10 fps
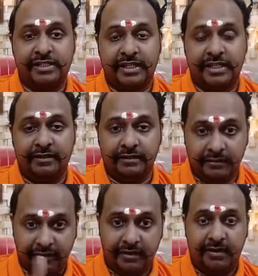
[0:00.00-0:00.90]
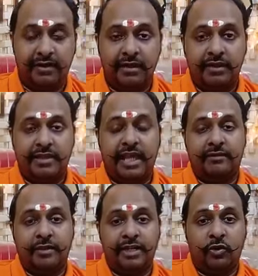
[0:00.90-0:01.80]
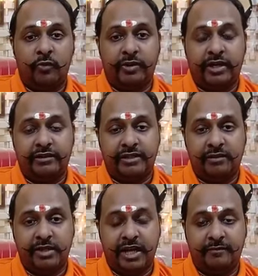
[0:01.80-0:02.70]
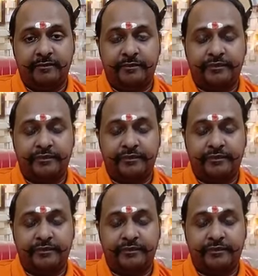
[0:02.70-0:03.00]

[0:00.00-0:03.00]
think they are very cooperative. They will become.